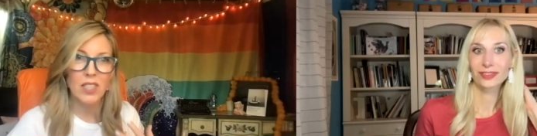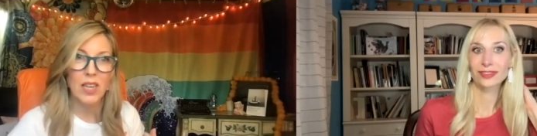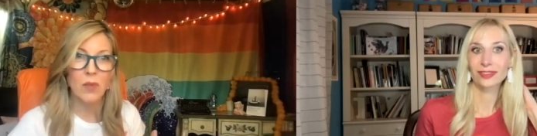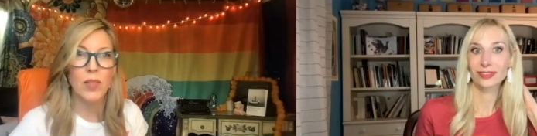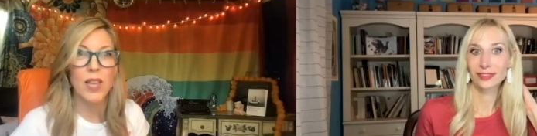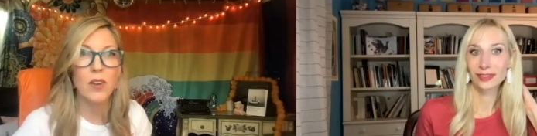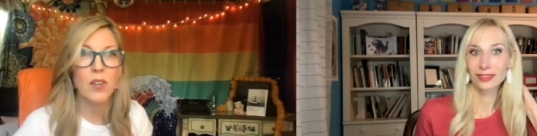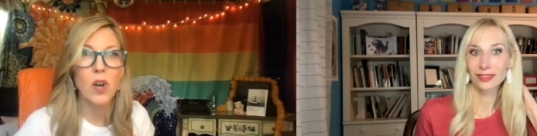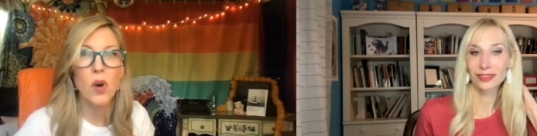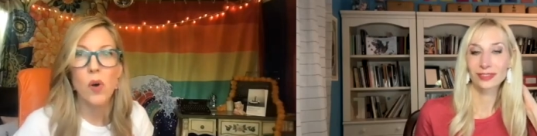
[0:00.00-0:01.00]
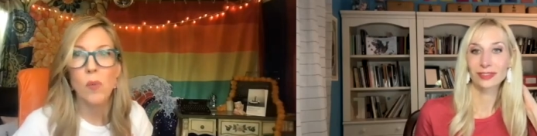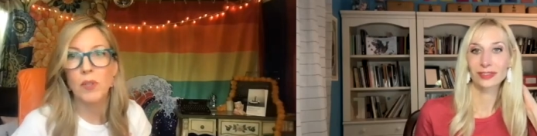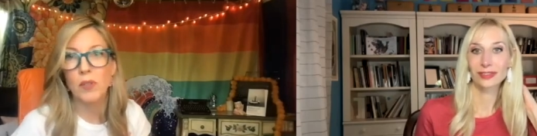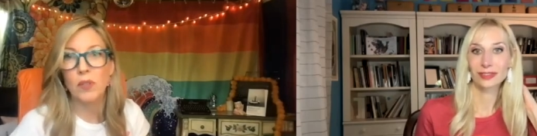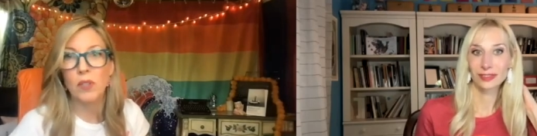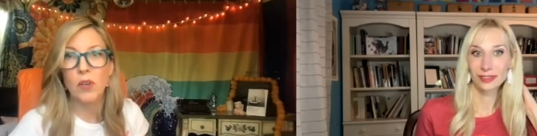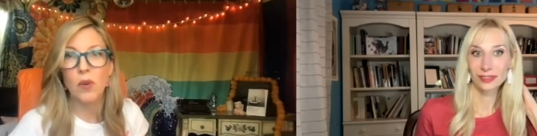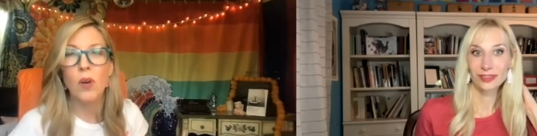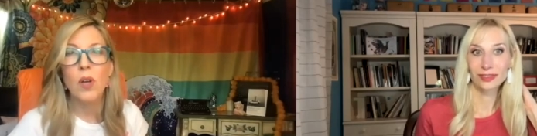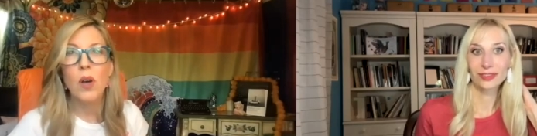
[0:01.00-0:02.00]
Speaker 1: like without a comb, you, you
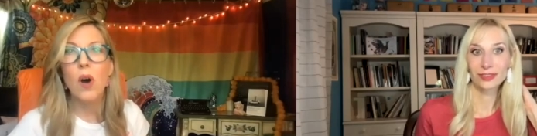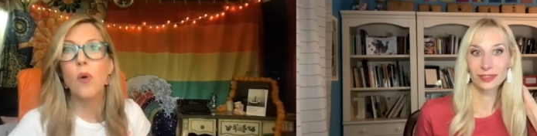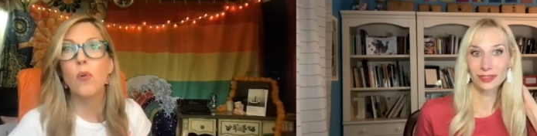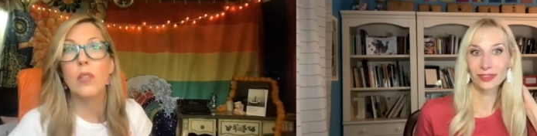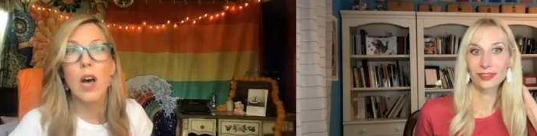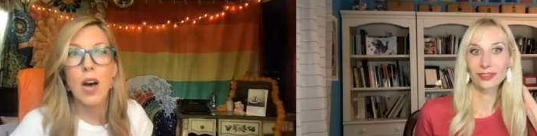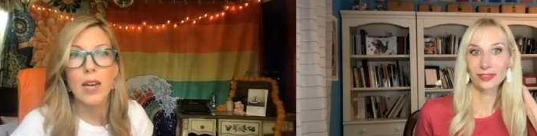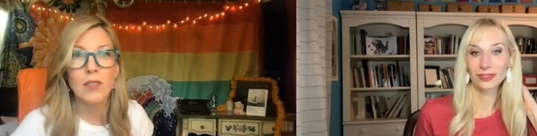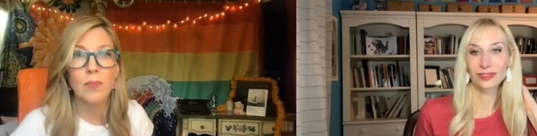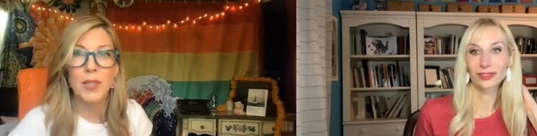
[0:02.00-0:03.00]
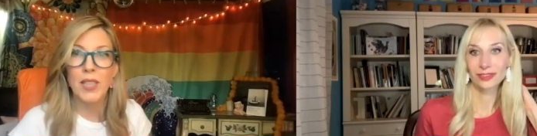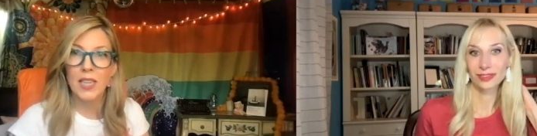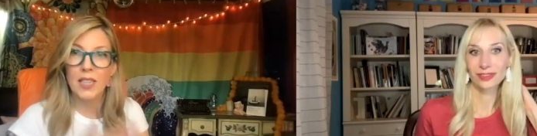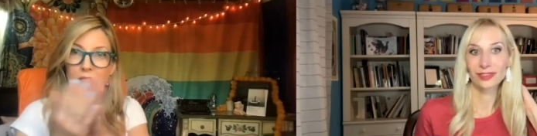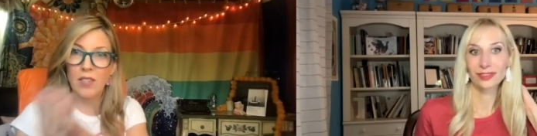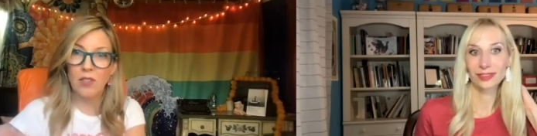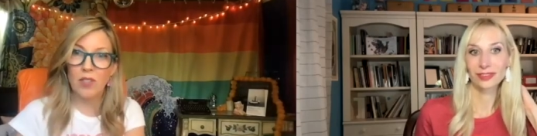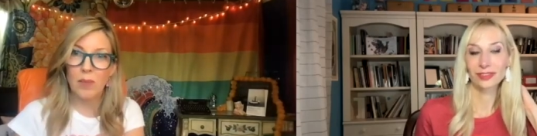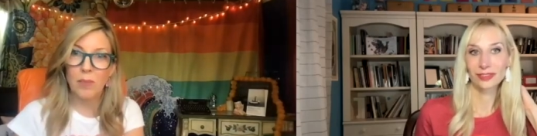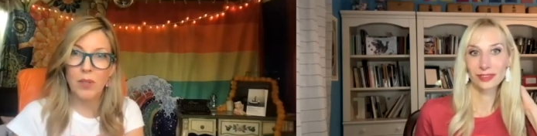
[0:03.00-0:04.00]
know, oh, loss, but then there's
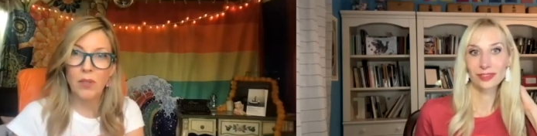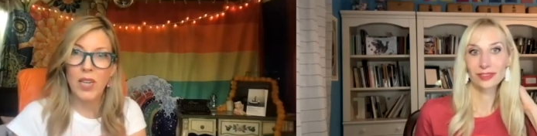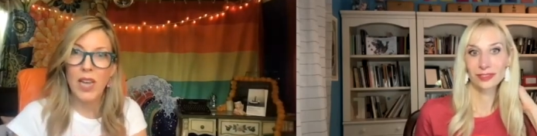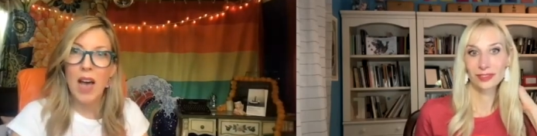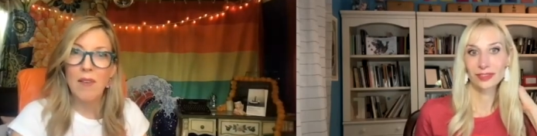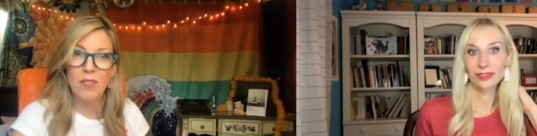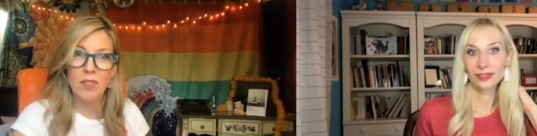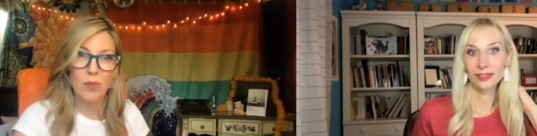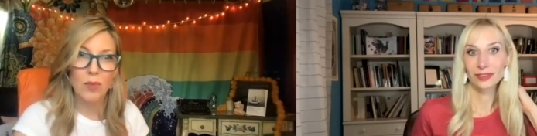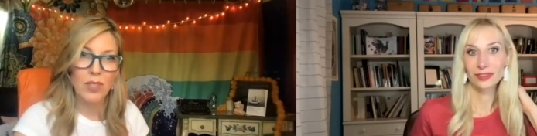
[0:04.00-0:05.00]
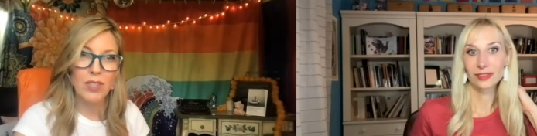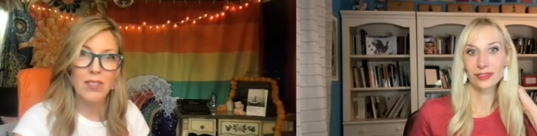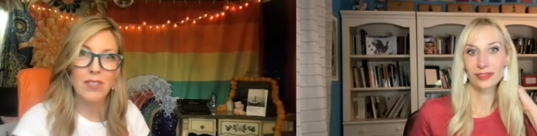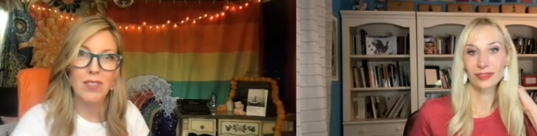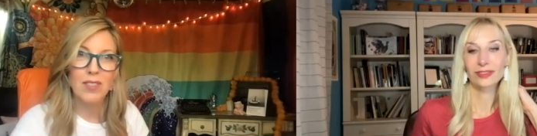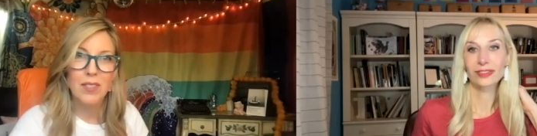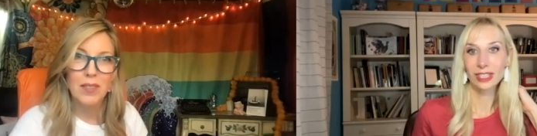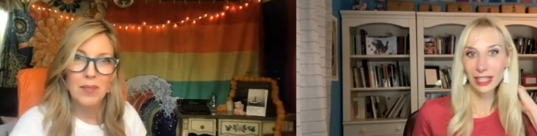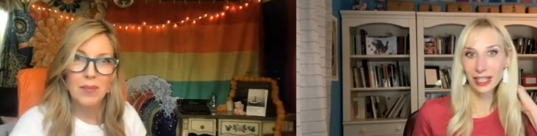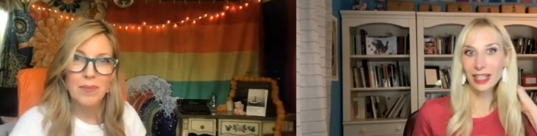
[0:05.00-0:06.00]
the beauty afterwards.
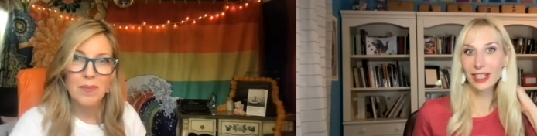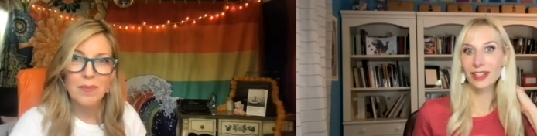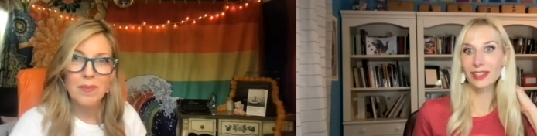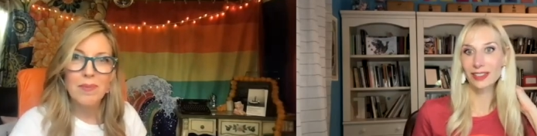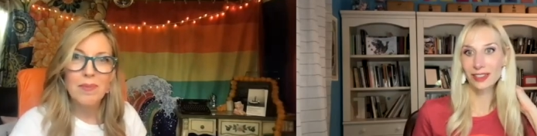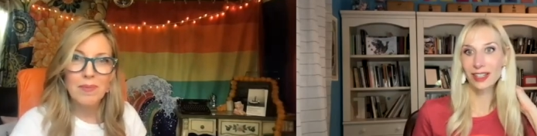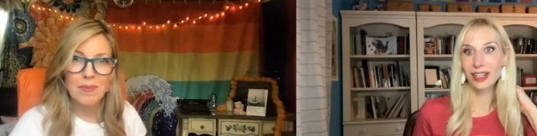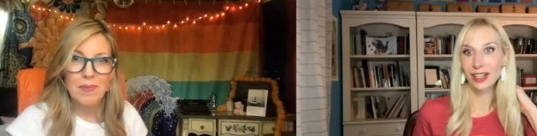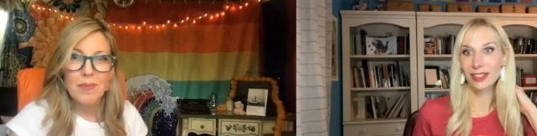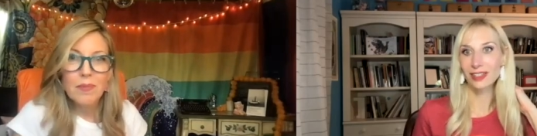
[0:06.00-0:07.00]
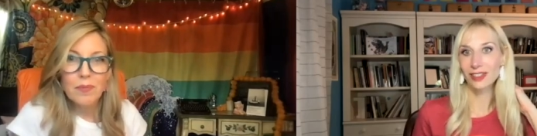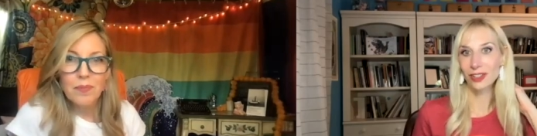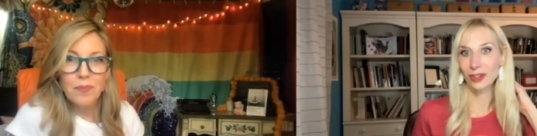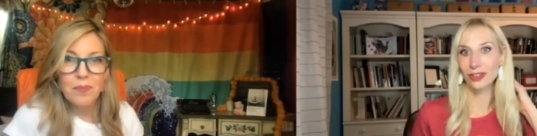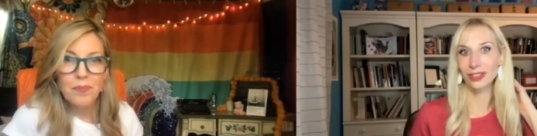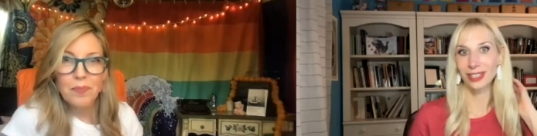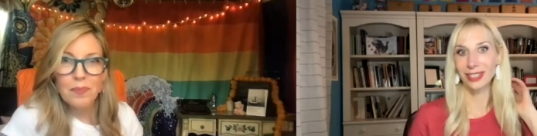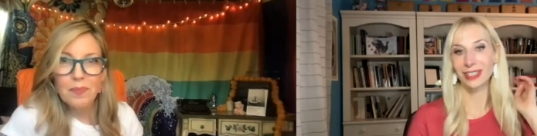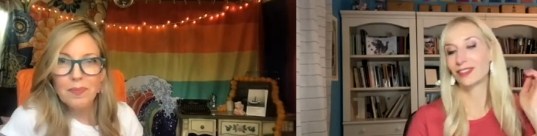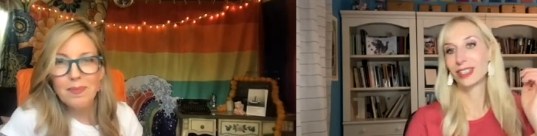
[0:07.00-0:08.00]
Speaker 2: Yes, yes,
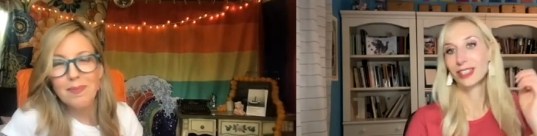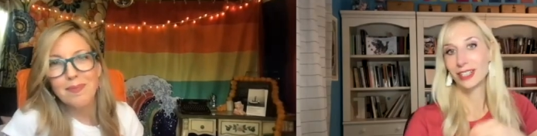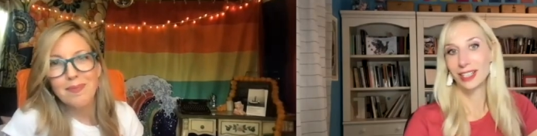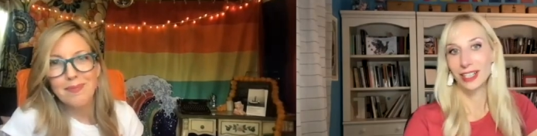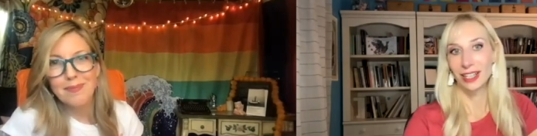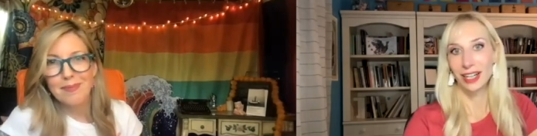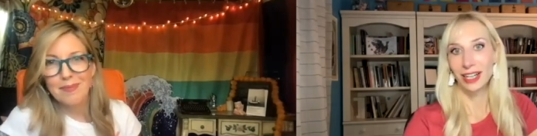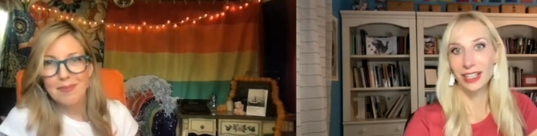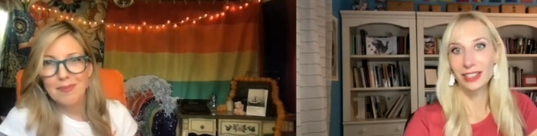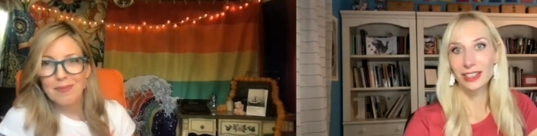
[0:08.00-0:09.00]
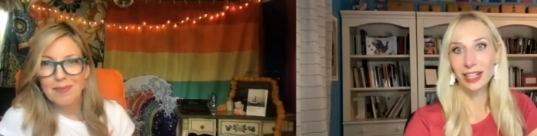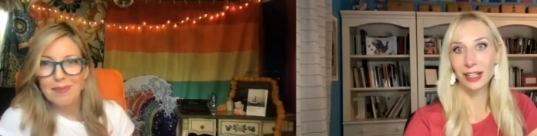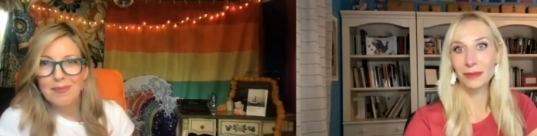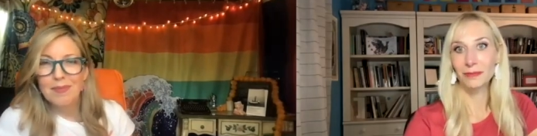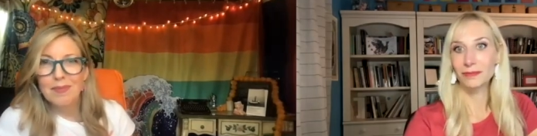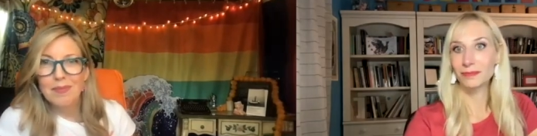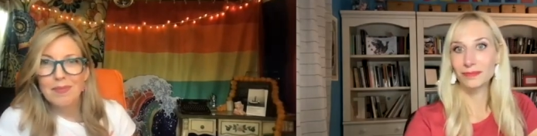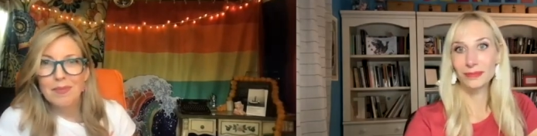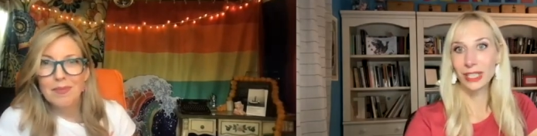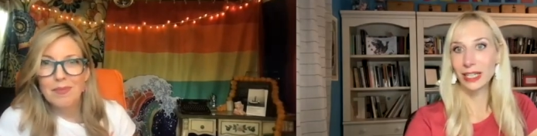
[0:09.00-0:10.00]
totally. And um,
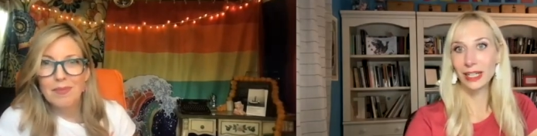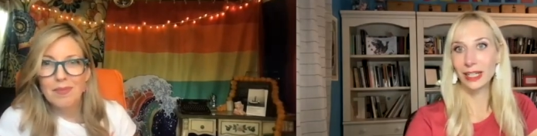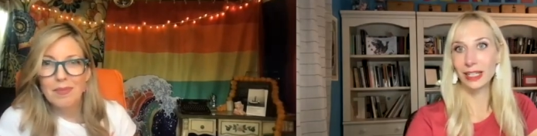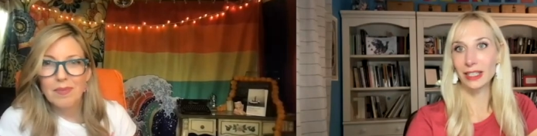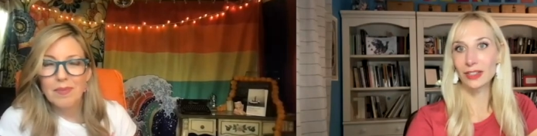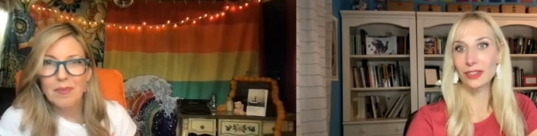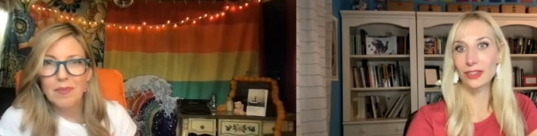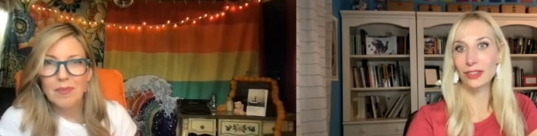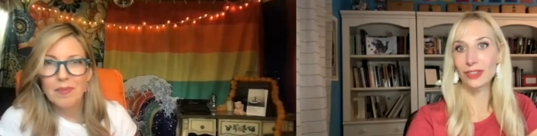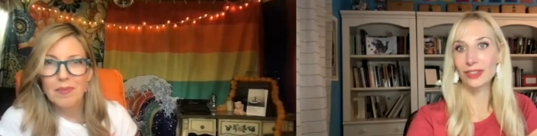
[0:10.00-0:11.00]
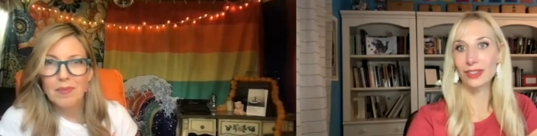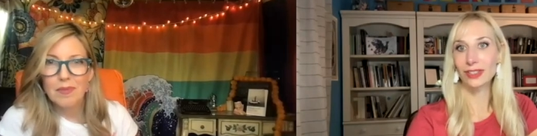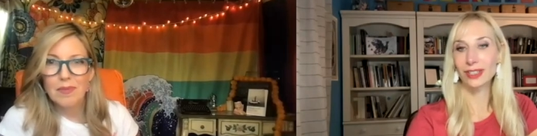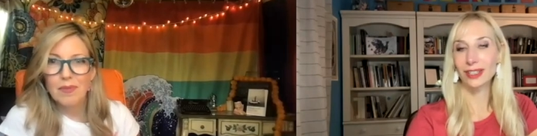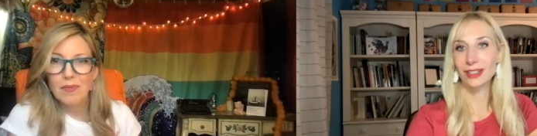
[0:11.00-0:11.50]
yeah, it's just